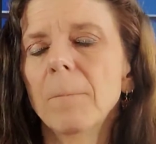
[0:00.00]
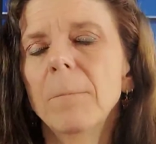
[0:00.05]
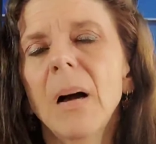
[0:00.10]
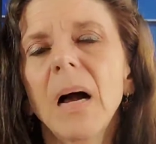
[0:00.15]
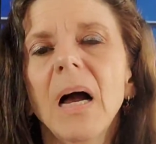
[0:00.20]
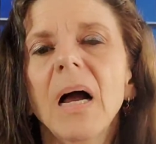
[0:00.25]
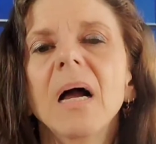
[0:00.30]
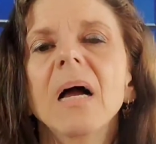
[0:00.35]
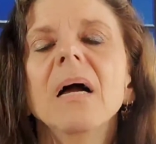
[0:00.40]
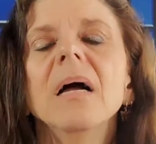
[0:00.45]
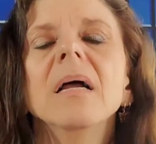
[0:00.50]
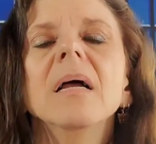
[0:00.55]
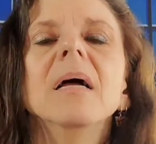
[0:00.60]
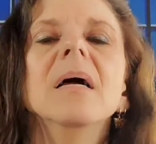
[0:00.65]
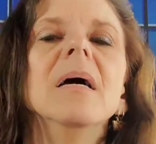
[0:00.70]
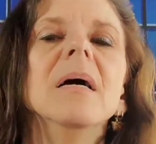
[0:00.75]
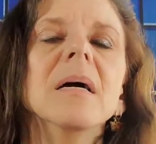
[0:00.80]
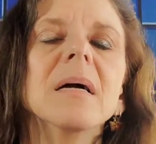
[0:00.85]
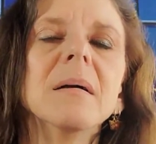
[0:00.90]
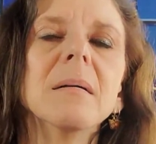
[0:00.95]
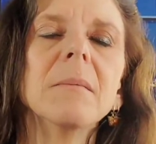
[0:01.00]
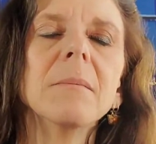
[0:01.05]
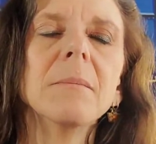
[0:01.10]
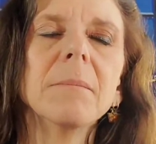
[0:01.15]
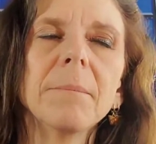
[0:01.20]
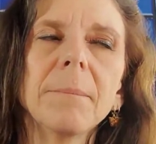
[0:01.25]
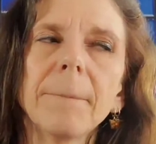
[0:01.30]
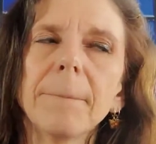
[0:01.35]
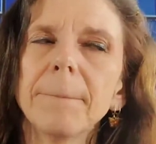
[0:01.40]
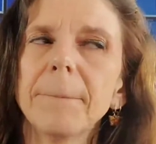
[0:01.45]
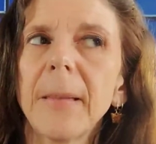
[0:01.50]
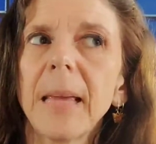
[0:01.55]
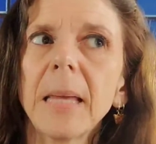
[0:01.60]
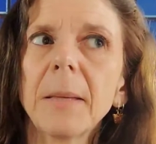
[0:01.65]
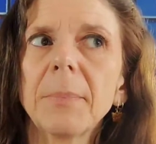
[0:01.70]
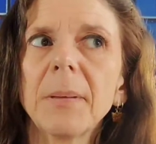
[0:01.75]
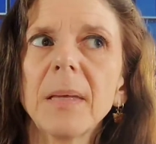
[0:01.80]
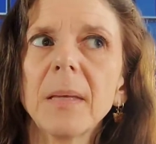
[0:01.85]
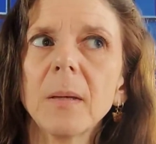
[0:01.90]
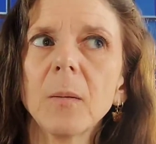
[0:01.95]
But
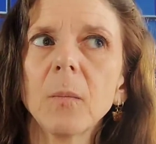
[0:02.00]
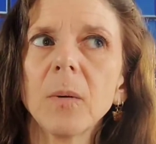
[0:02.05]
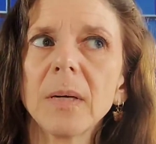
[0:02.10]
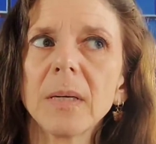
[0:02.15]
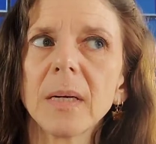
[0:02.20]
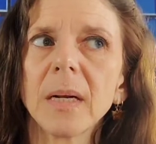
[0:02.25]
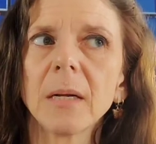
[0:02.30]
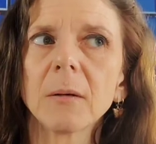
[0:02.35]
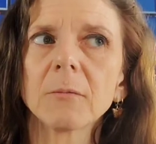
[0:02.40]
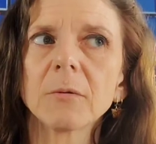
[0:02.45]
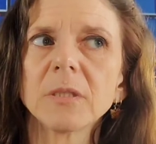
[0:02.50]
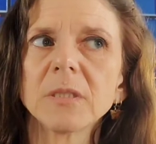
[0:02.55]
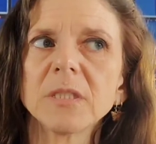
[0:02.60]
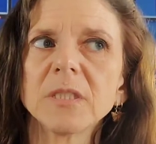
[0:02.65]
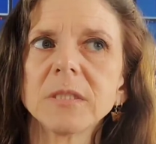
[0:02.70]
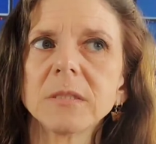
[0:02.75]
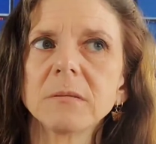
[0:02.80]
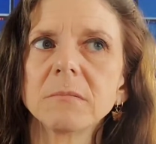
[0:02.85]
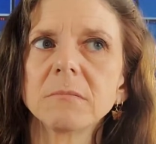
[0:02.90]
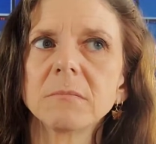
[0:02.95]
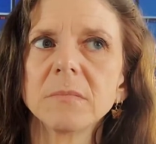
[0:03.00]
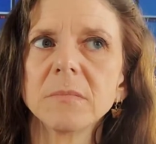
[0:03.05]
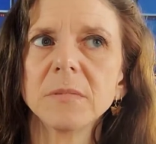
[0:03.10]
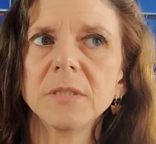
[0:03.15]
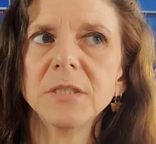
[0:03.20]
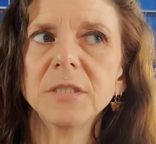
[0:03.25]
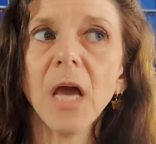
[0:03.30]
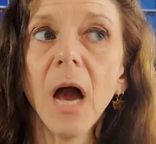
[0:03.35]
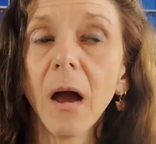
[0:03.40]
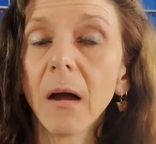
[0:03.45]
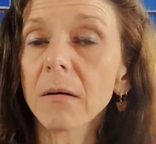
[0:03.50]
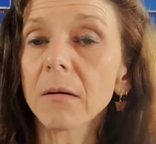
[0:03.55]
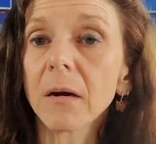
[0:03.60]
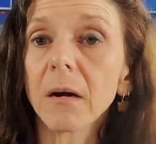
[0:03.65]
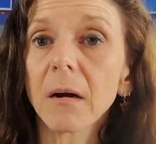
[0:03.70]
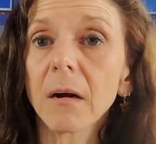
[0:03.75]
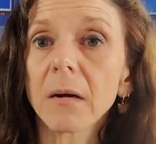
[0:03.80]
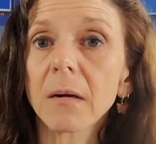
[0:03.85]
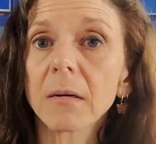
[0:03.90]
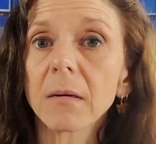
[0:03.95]
maybe when I was
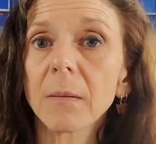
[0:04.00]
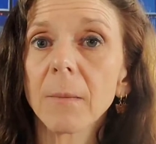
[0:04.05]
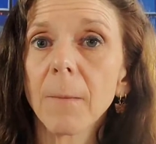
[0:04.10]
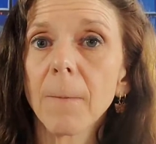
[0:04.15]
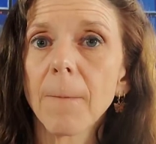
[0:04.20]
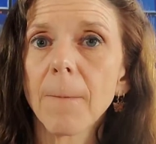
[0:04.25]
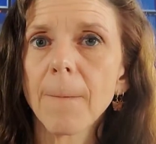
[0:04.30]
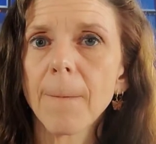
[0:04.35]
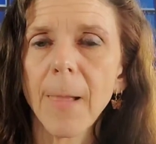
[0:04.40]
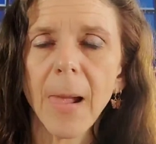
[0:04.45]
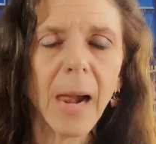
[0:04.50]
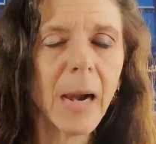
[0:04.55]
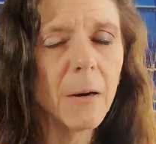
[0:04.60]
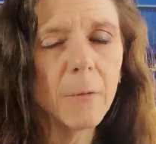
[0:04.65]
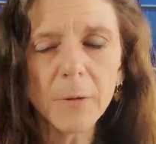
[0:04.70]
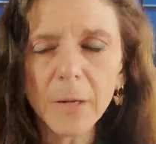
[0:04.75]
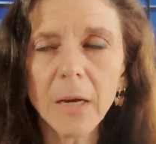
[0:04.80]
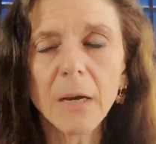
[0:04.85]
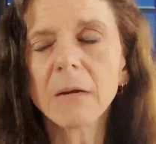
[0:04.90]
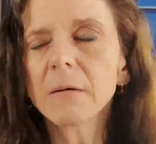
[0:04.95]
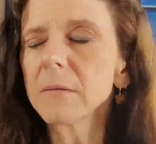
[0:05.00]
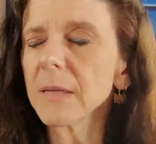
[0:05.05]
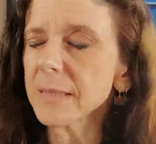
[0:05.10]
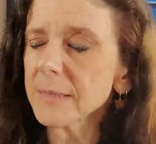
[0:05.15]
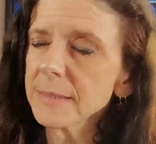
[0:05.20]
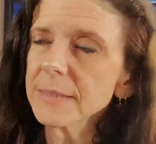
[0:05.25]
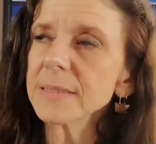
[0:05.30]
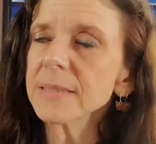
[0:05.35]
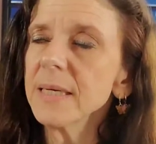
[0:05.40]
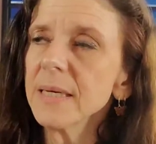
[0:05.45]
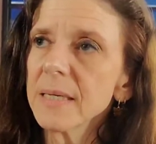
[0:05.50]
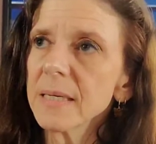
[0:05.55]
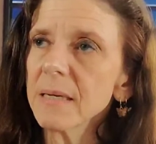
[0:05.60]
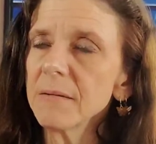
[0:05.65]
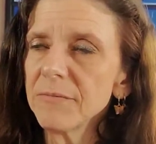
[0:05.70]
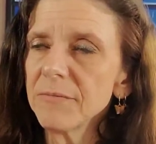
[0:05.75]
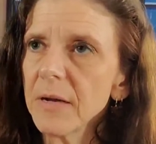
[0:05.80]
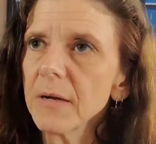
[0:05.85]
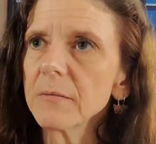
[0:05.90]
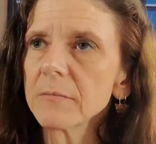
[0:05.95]
younger, I don't know, like I said, I
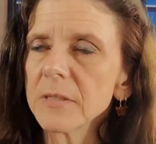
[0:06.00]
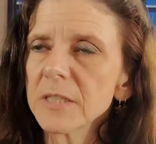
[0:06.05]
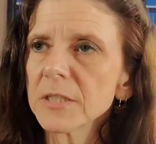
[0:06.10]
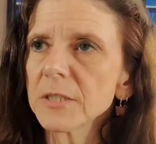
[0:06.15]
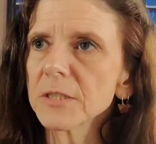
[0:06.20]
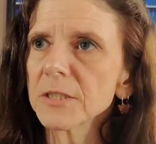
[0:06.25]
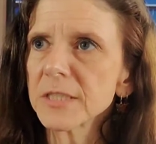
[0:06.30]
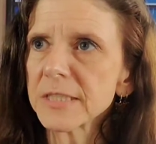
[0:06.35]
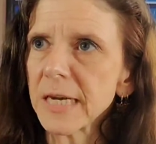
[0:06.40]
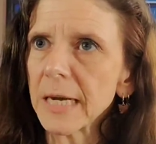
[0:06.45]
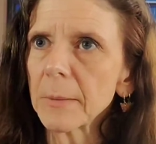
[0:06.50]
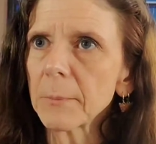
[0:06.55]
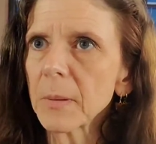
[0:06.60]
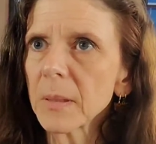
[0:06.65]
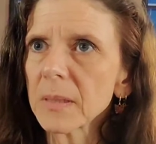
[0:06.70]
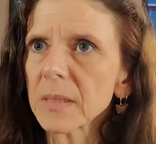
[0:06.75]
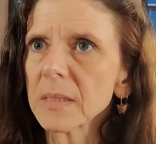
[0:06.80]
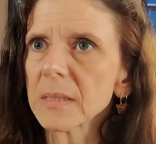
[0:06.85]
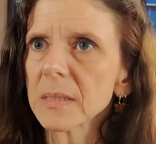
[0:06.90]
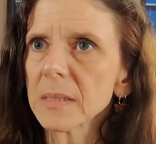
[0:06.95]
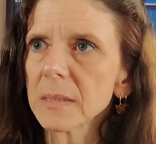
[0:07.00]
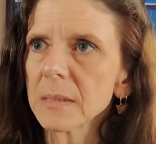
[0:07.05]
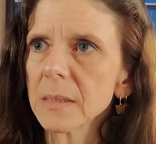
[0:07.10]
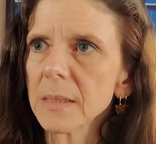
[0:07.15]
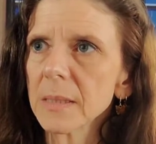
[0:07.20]
found Richard Chamberlain good